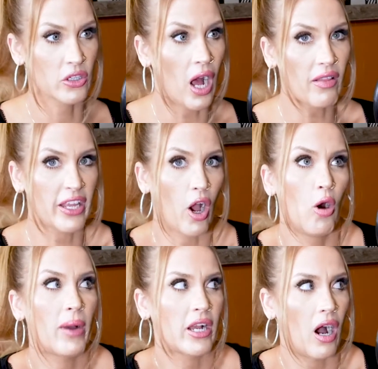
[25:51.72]
You're not like,
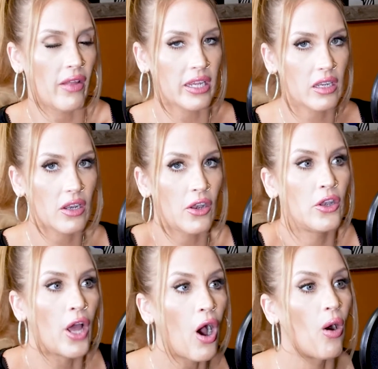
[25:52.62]
oh my God, like,
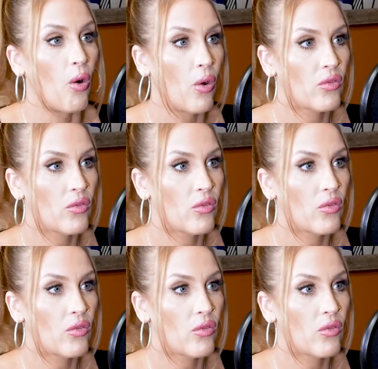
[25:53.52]
no.